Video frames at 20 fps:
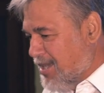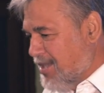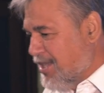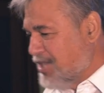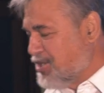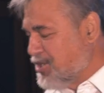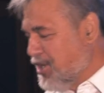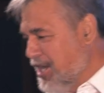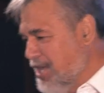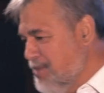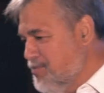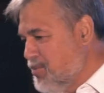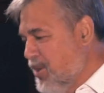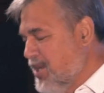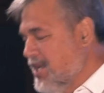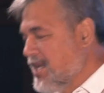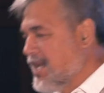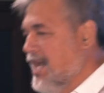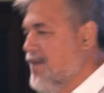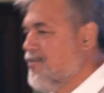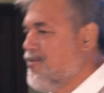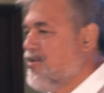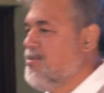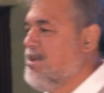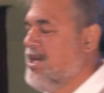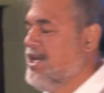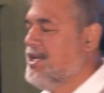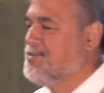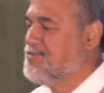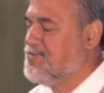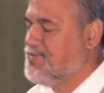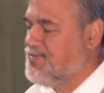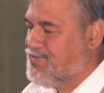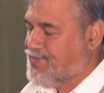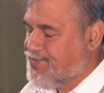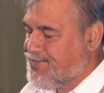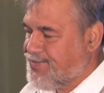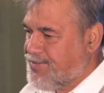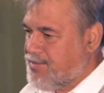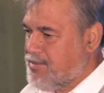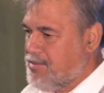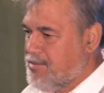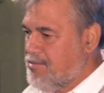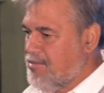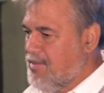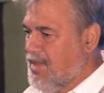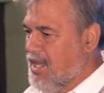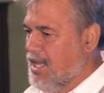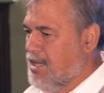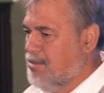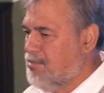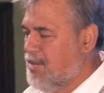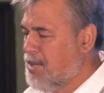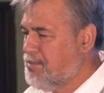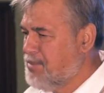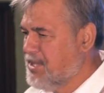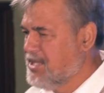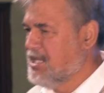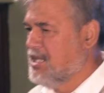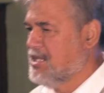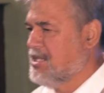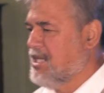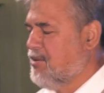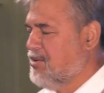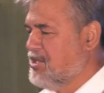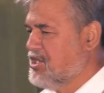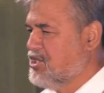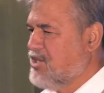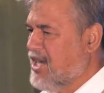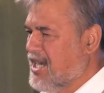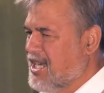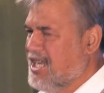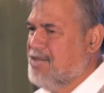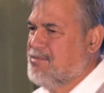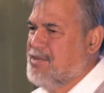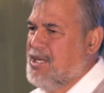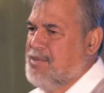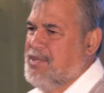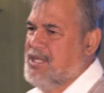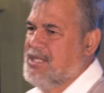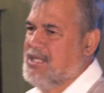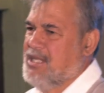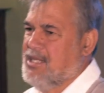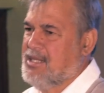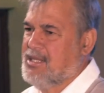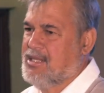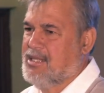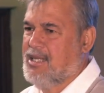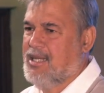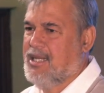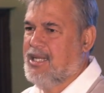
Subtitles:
The turning point came for me, my business. I was struggling in my business.